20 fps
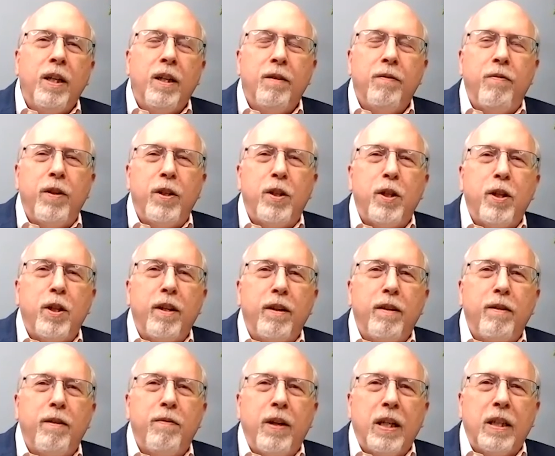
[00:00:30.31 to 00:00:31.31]
efficient and
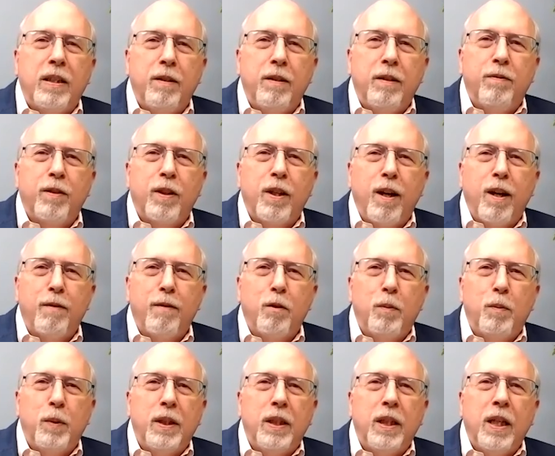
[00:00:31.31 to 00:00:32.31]
effective for
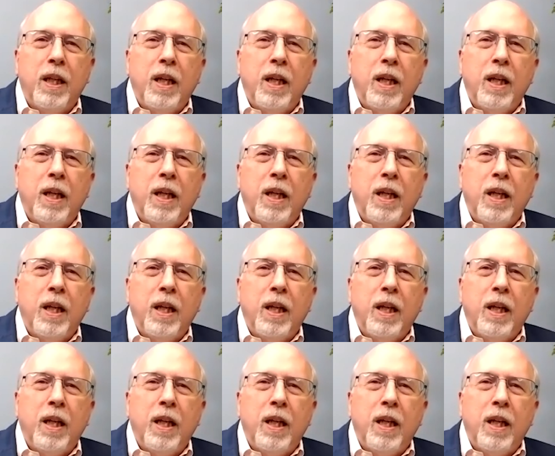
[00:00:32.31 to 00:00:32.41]
government.